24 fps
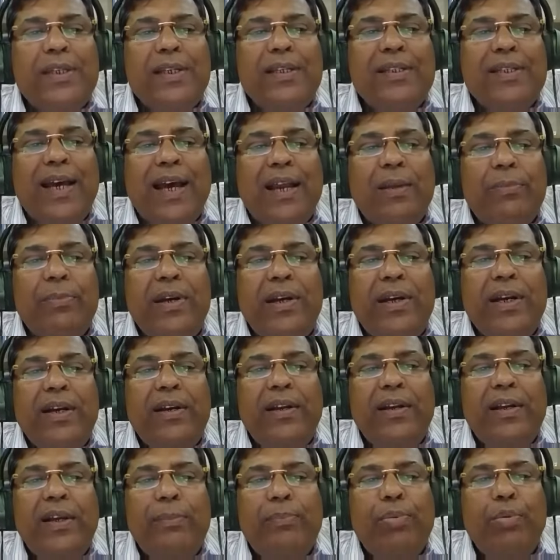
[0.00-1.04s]
is
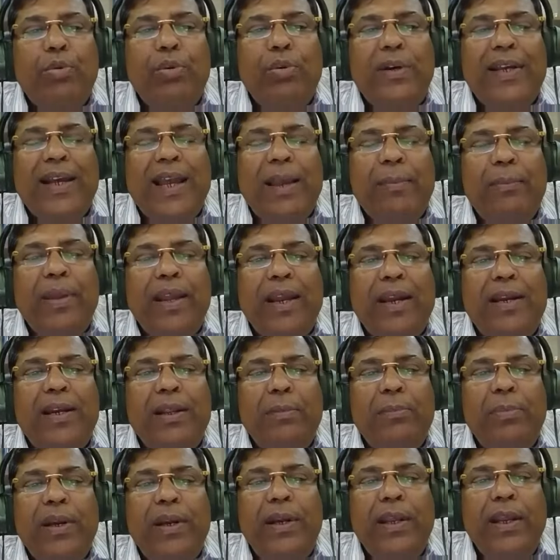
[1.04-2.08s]
arbitrator a full-time
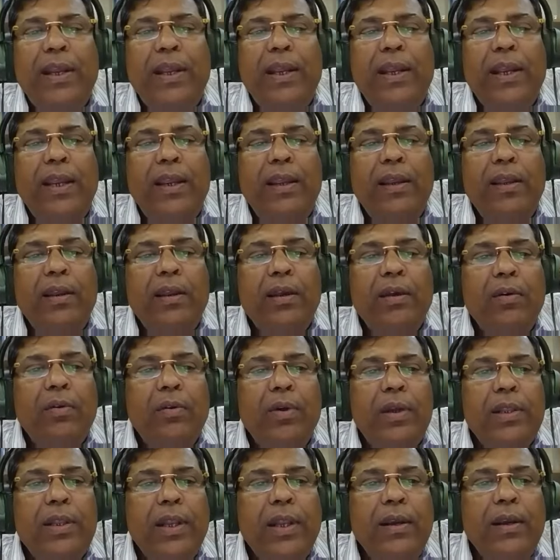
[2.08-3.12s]
activity?
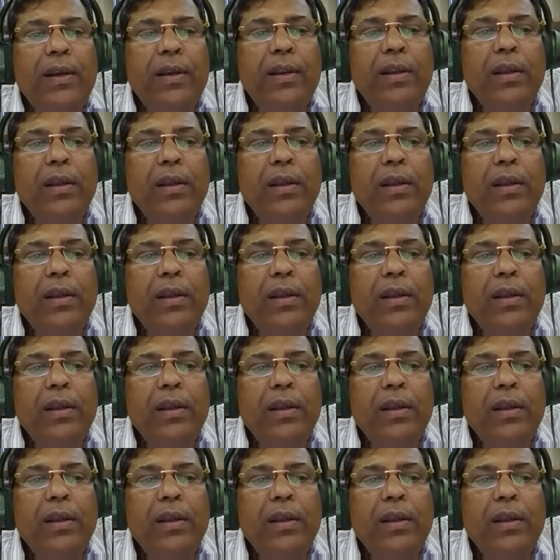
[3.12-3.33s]
What is that?